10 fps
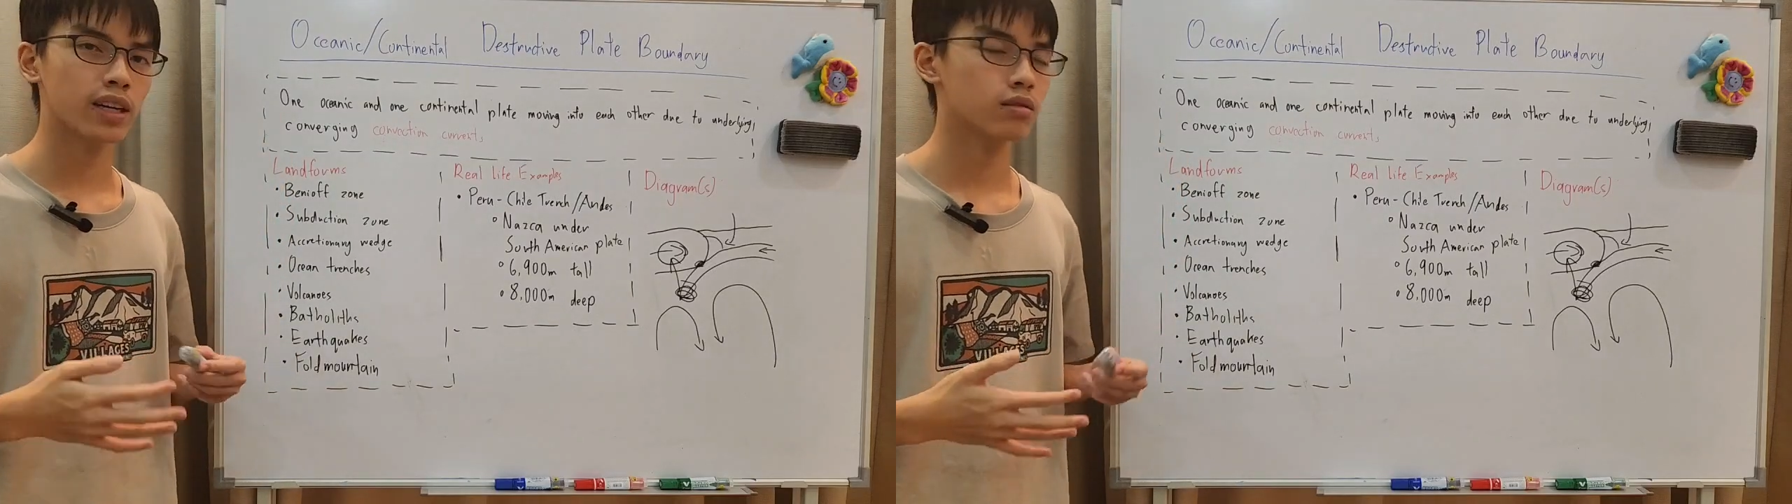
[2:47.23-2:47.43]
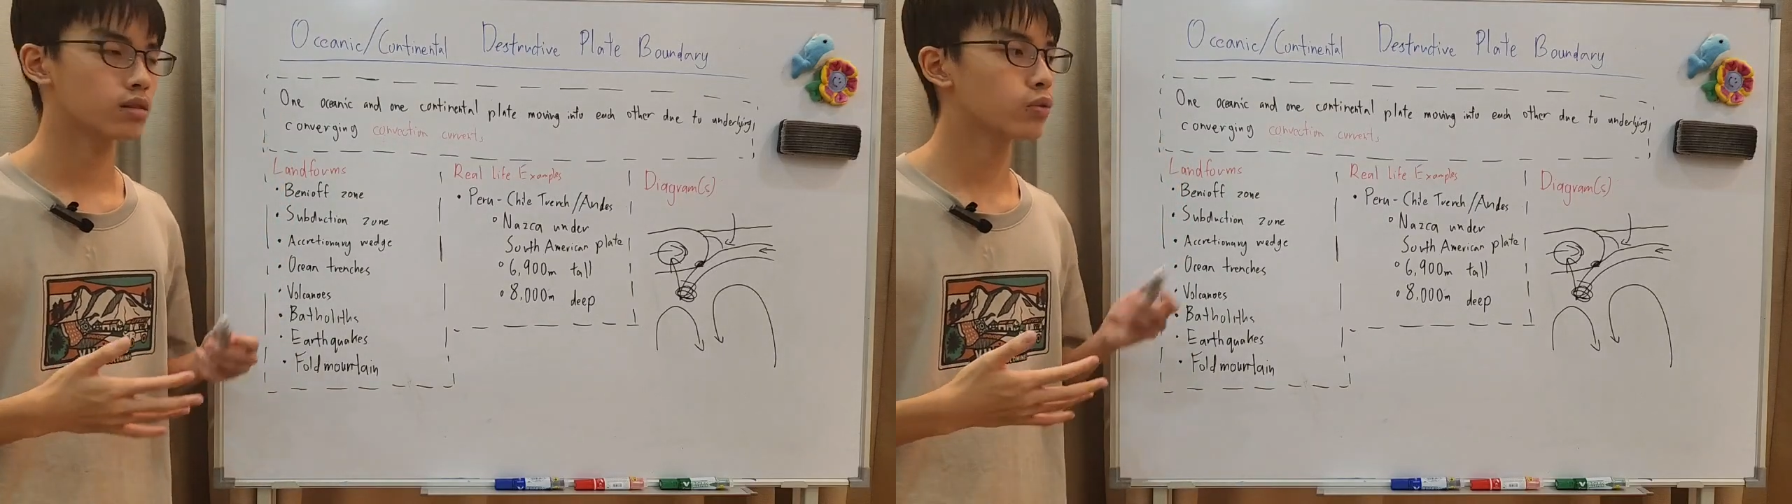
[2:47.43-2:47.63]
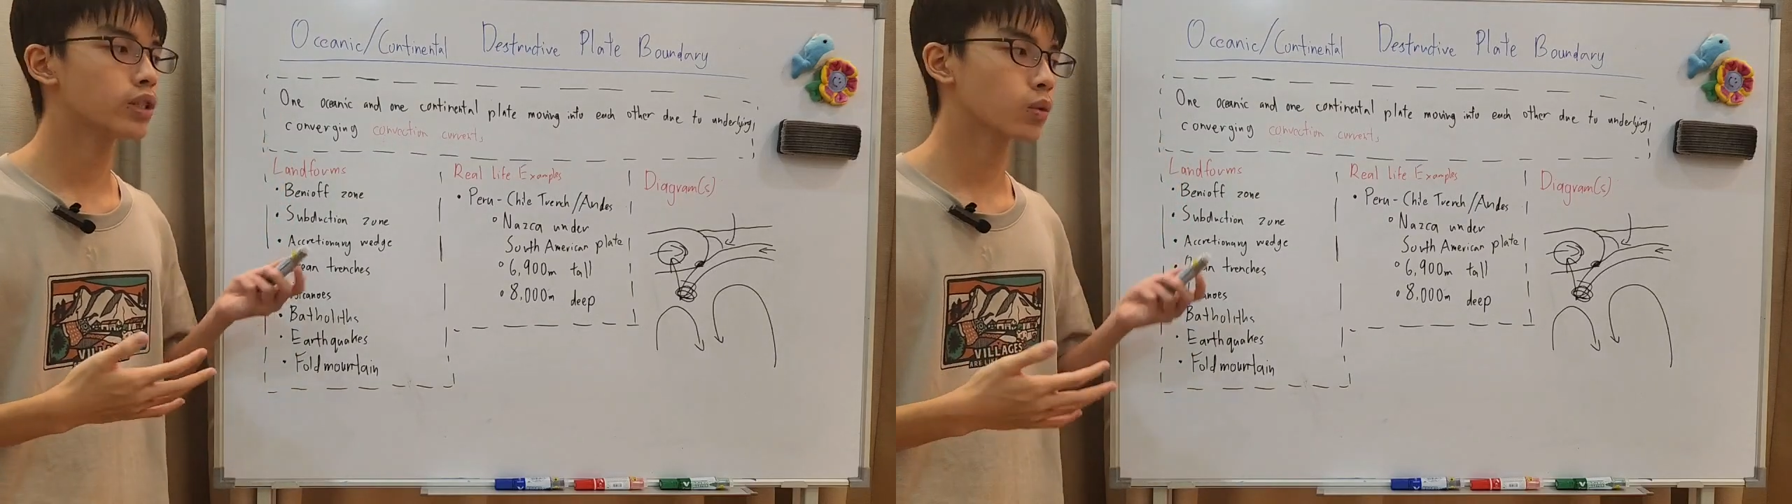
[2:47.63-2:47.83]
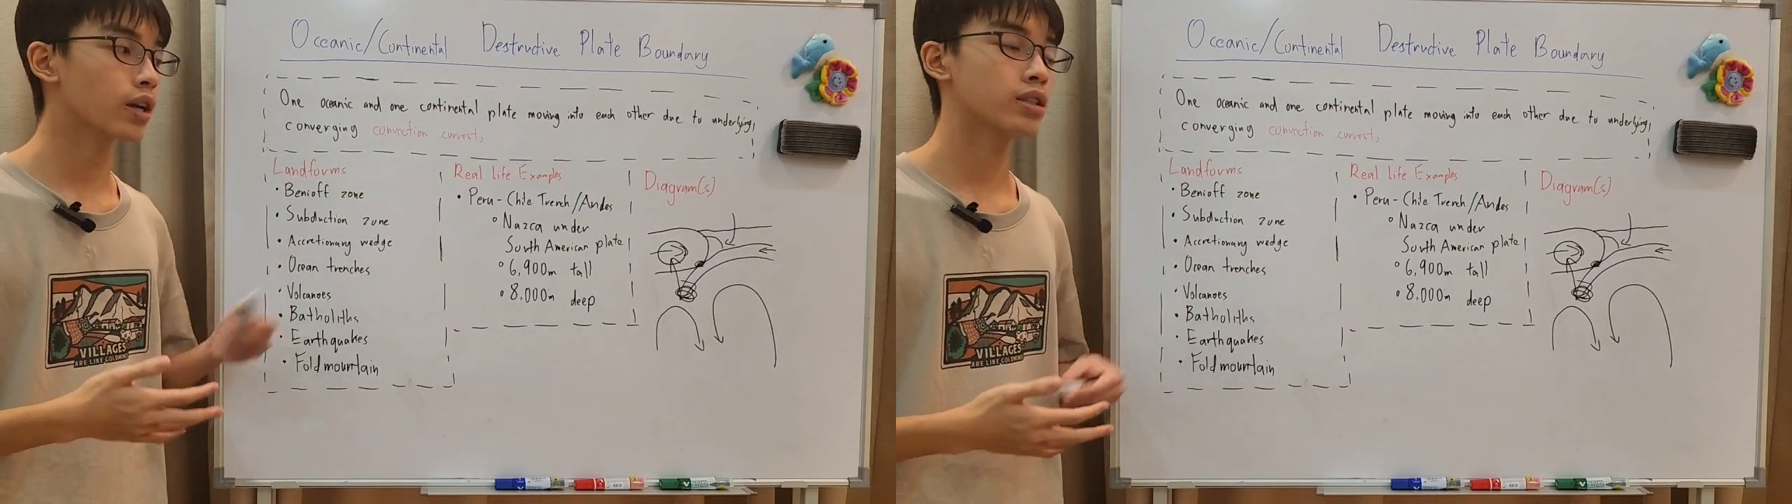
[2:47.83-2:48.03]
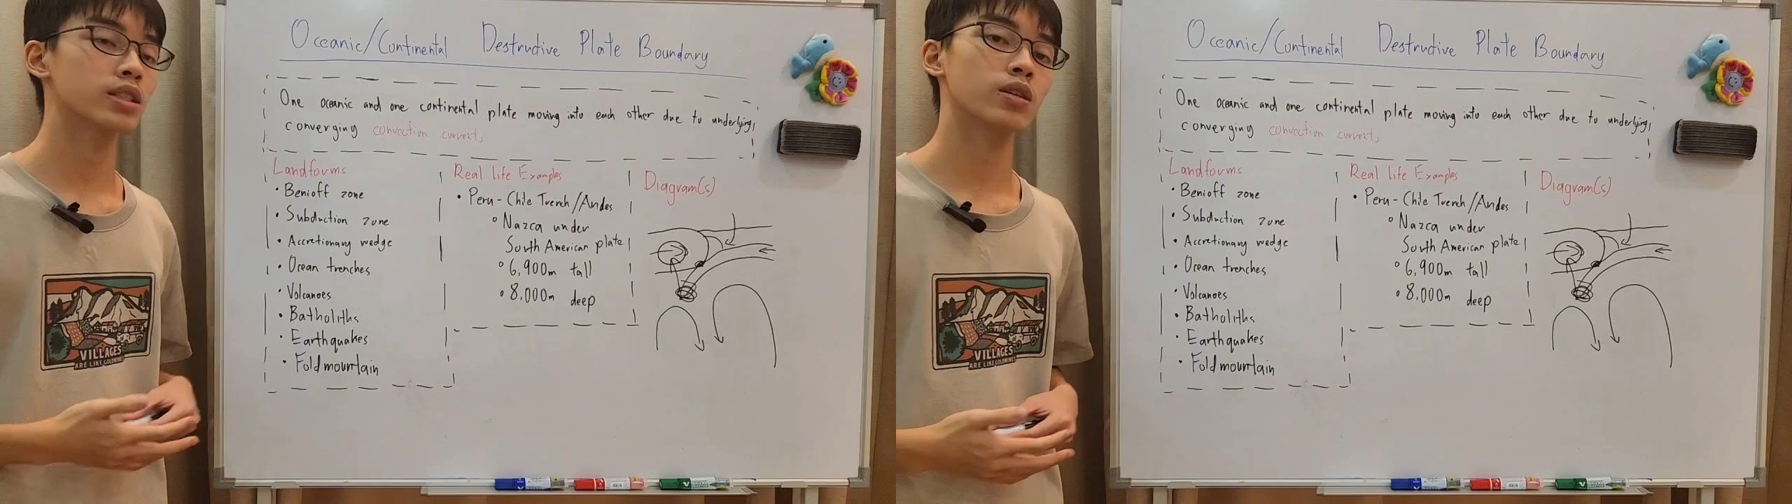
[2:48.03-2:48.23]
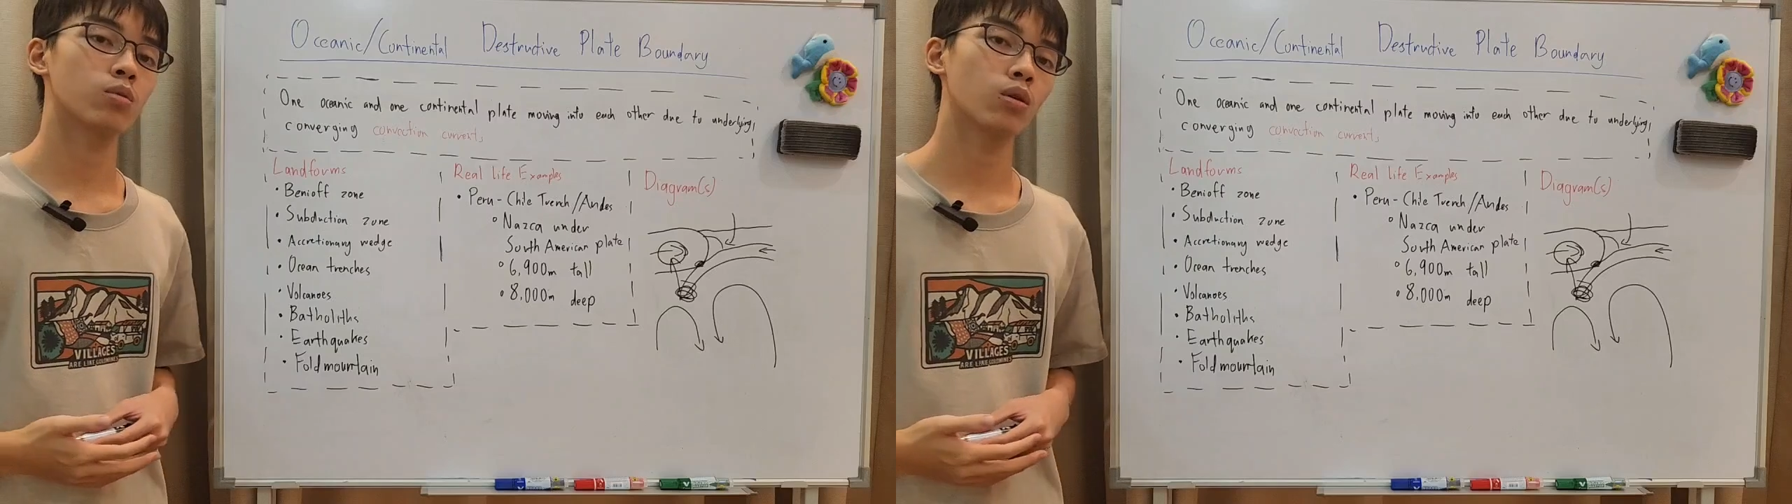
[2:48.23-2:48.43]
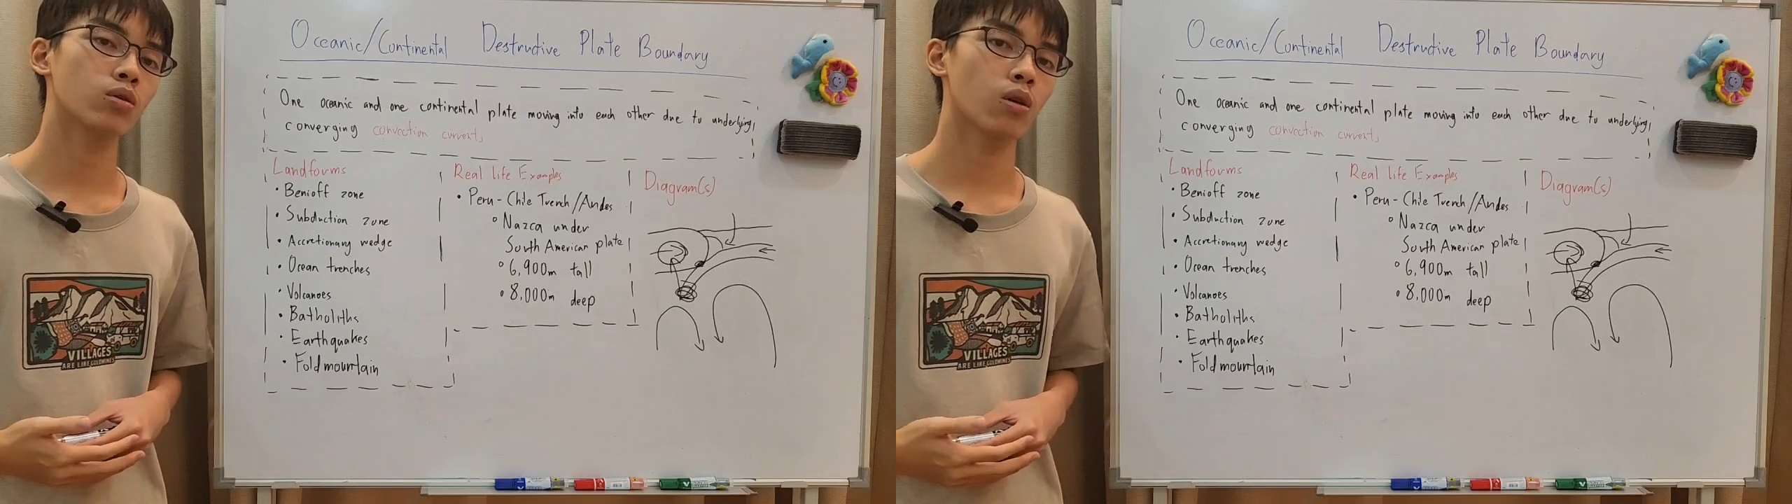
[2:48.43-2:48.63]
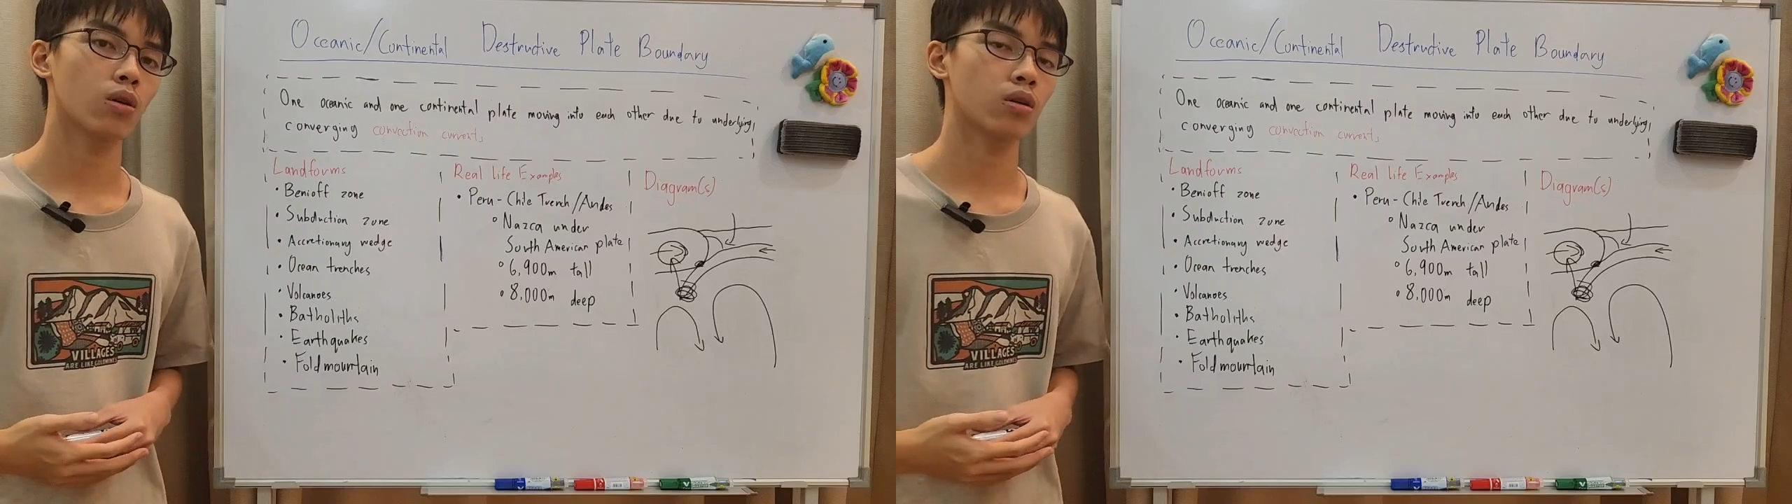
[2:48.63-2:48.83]
And the reason why it doesn't
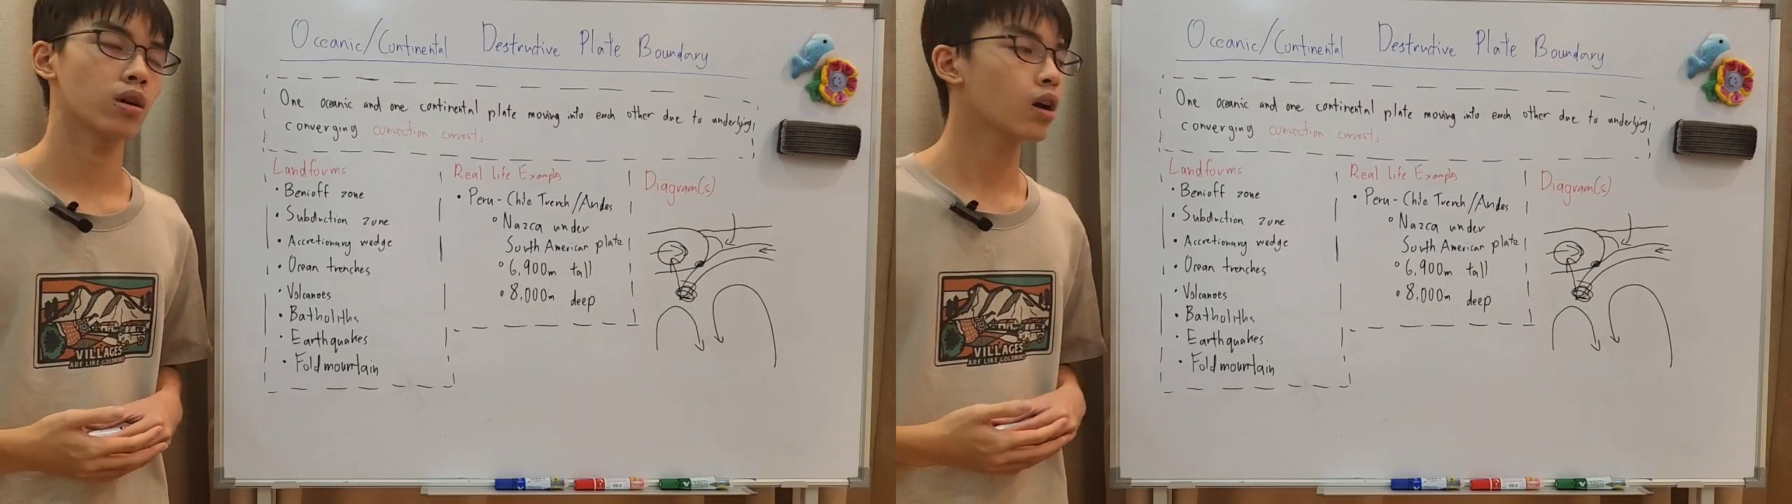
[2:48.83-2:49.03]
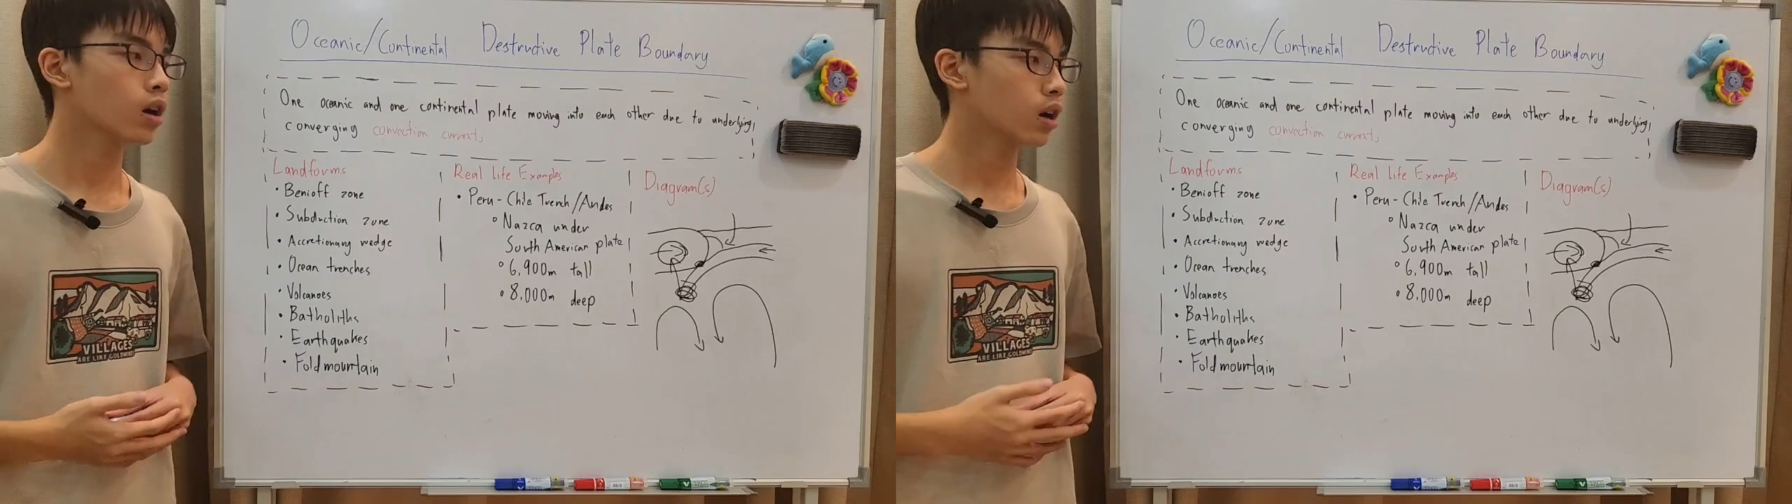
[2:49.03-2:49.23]
erode or